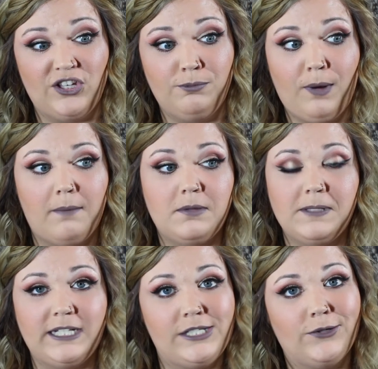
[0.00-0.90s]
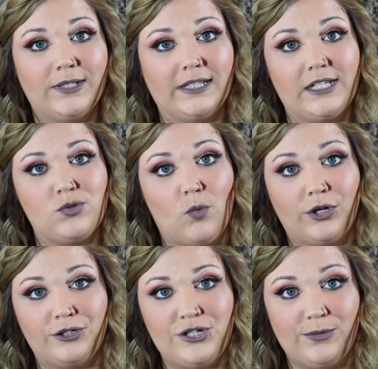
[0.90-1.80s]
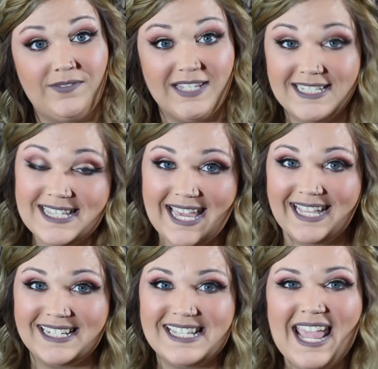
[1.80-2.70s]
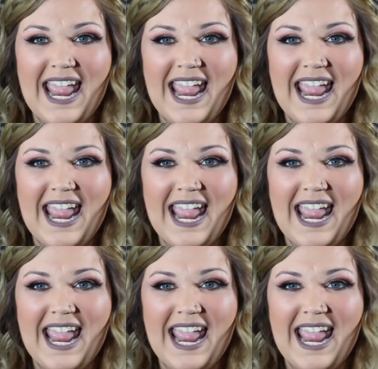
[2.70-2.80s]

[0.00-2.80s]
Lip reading: you probably do at least 1 or 2 of these things.